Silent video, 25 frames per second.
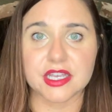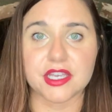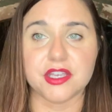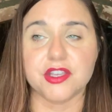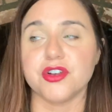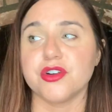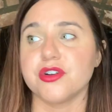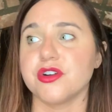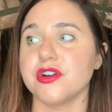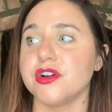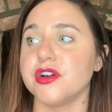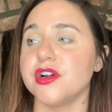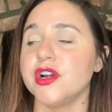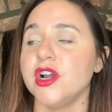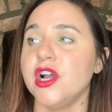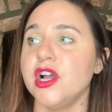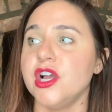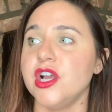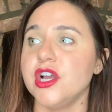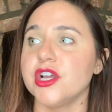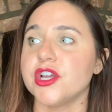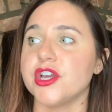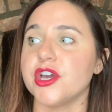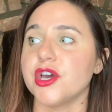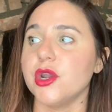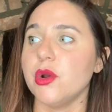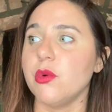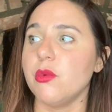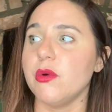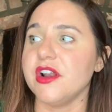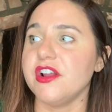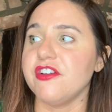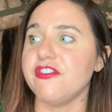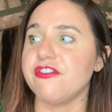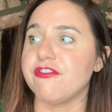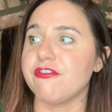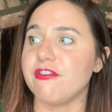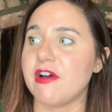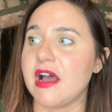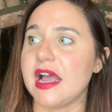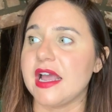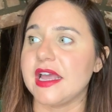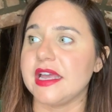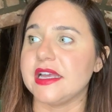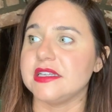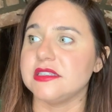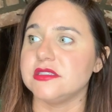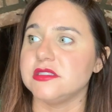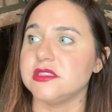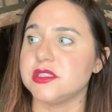You're gonna wanna
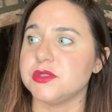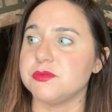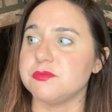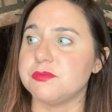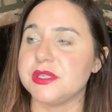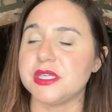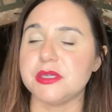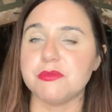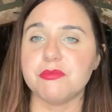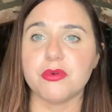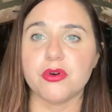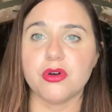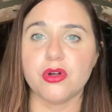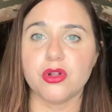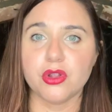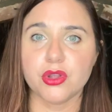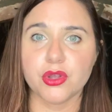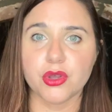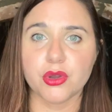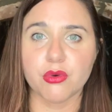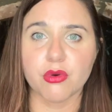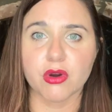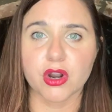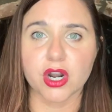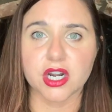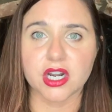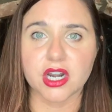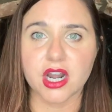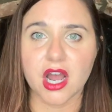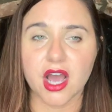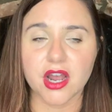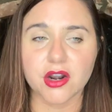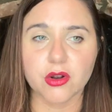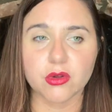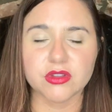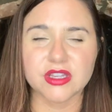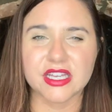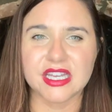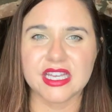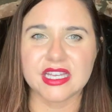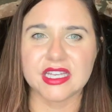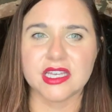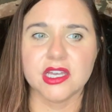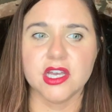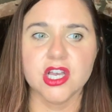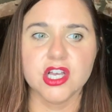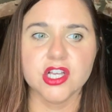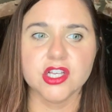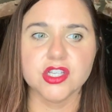find people who are not only